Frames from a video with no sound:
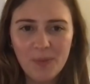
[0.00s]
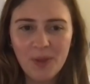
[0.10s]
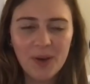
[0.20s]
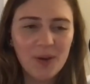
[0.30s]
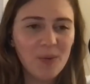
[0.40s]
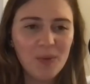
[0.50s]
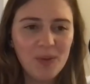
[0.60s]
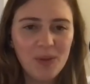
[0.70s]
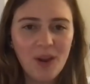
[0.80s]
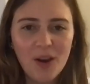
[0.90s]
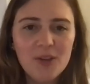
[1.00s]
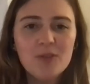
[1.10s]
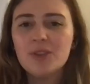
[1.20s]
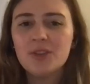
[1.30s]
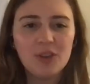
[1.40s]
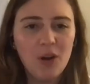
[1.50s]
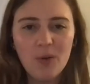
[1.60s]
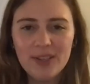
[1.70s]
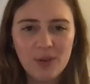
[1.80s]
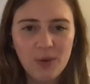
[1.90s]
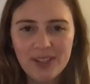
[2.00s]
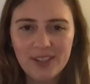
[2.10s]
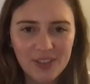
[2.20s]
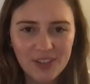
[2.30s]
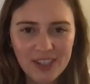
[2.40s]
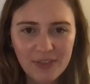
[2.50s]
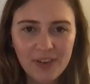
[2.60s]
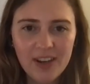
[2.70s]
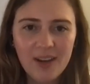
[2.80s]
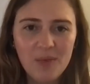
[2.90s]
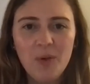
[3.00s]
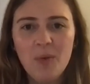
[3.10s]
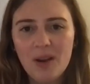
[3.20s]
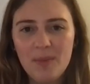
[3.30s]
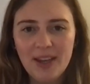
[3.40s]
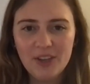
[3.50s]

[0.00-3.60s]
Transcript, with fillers: there our users are always going to look different and we want to make